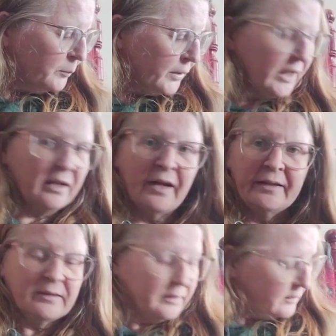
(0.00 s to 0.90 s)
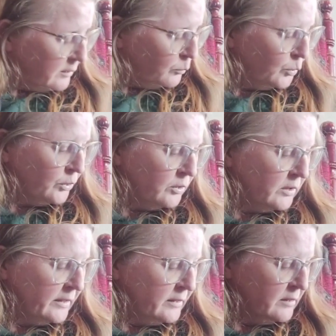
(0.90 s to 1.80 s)
But I like that the
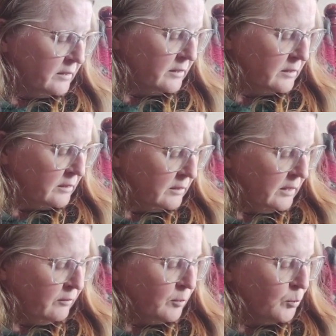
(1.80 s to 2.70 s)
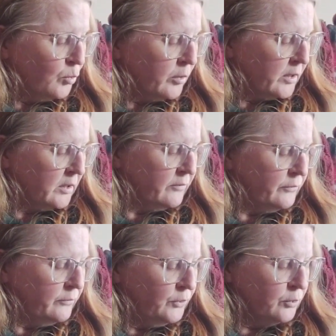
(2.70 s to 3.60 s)
wooden is even more kind
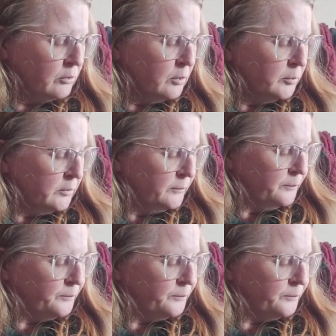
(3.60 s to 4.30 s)
of durable.